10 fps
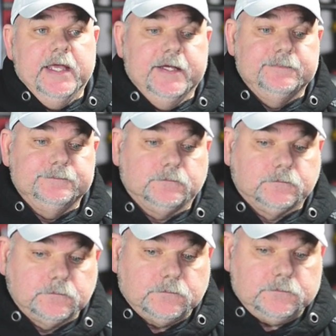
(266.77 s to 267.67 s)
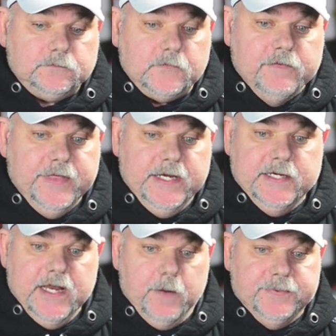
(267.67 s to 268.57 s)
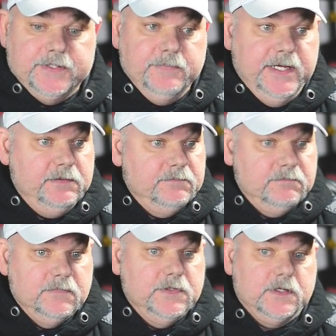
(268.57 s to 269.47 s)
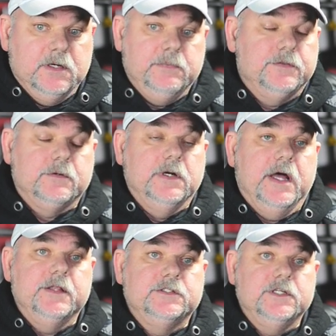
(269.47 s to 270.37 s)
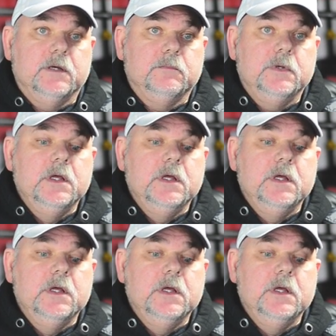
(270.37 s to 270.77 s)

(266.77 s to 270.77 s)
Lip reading: And if they didn't help at the meet, they're going to be thrown out of the gym.